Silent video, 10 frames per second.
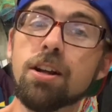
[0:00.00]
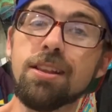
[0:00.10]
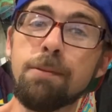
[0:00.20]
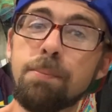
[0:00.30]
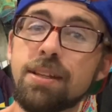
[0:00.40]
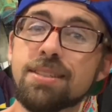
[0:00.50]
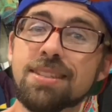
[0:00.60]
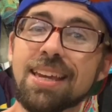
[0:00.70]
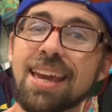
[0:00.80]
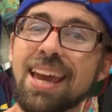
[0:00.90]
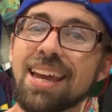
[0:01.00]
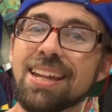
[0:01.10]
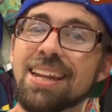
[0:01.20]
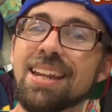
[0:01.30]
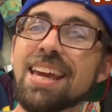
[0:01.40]
Olympus,
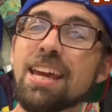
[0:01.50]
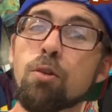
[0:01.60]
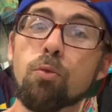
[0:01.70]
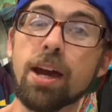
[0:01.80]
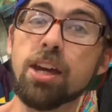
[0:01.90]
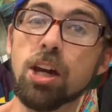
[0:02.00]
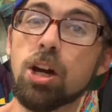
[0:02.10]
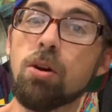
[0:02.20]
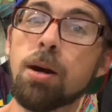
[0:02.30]
Canon, and Ricoh.